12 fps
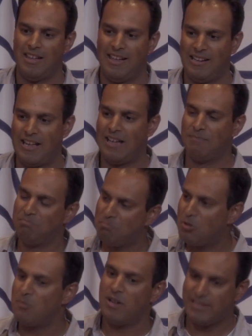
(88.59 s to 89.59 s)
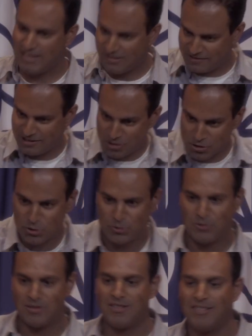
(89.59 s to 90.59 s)
And I put myself in your
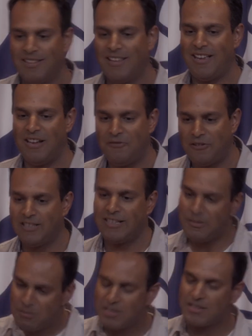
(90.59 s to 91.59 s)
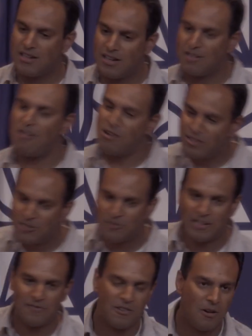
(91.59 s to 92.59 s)
shoes and figured, let me start all the
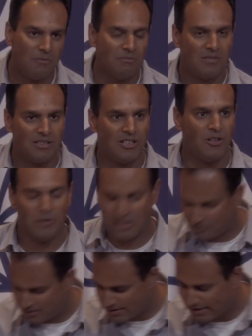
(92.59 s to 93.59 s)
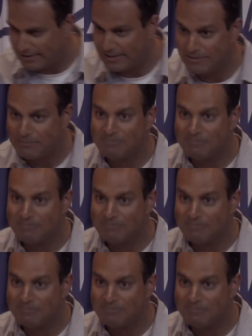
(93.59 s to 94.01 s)
way from when I was tiny.